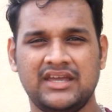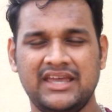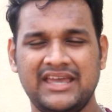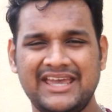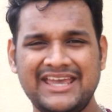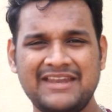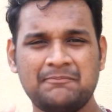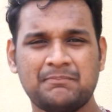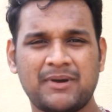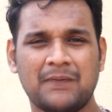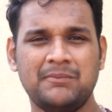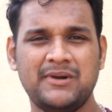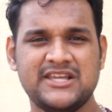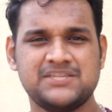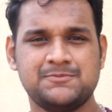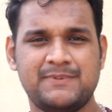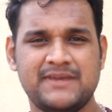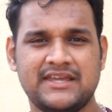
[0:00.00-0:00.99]
In
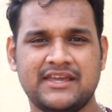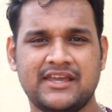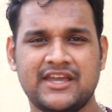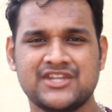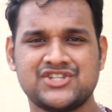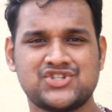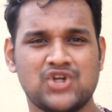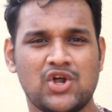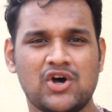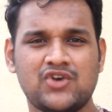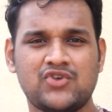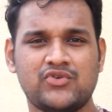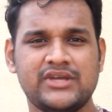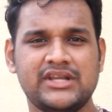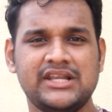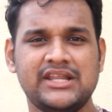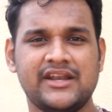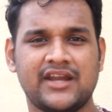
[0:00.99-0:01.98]
public speaking, it's not
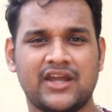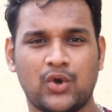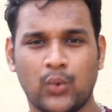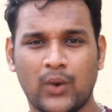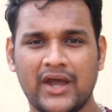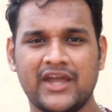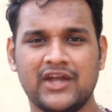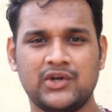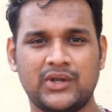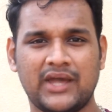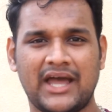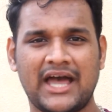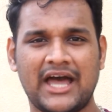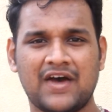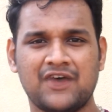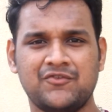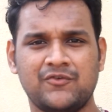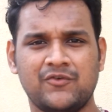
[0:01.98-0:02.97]
really required to
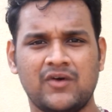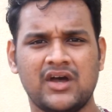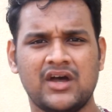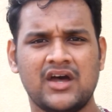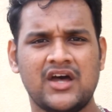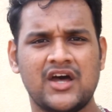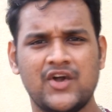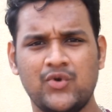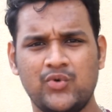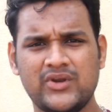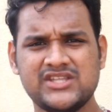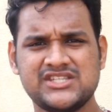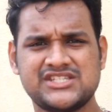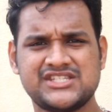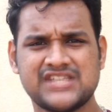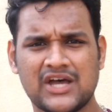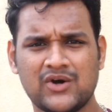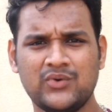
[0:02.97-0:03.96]
have rich
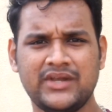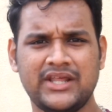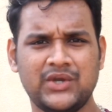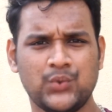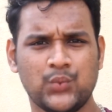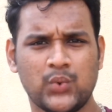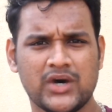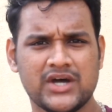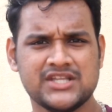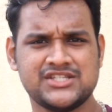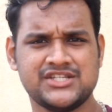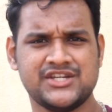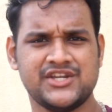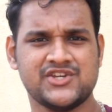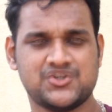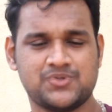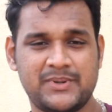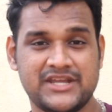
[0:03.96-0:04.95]
sounding words in
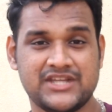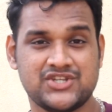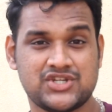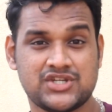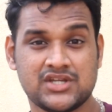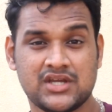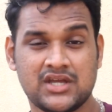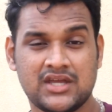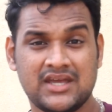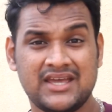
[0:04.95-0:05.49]
your speech.